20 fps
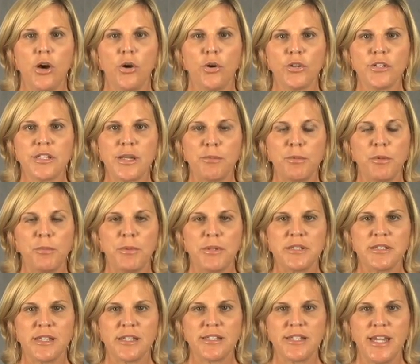or
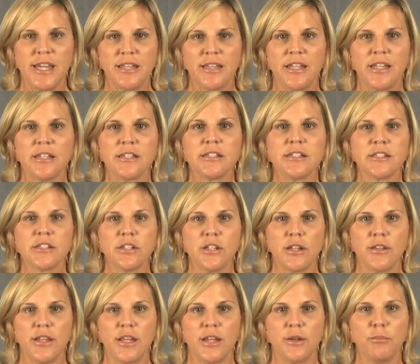supplements that take
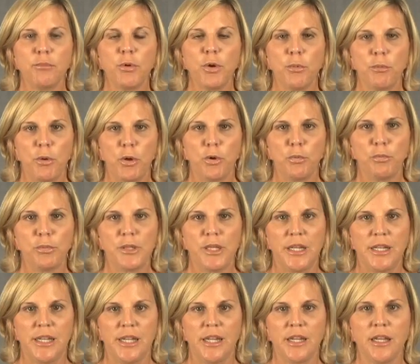that promote
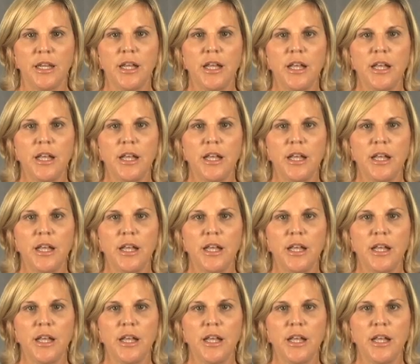bleeding.